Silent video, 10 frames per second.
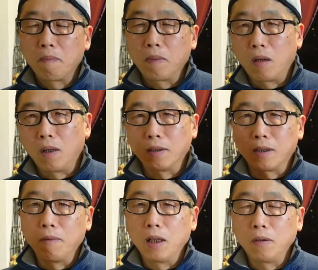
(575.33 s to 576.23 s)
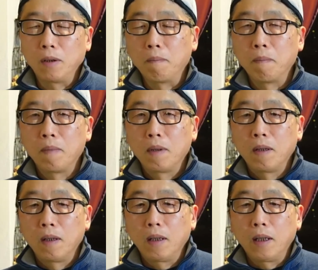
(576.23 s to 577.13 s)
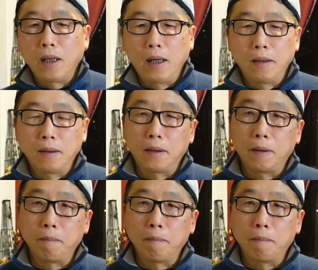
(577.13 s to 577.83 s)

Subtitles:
around 700, and the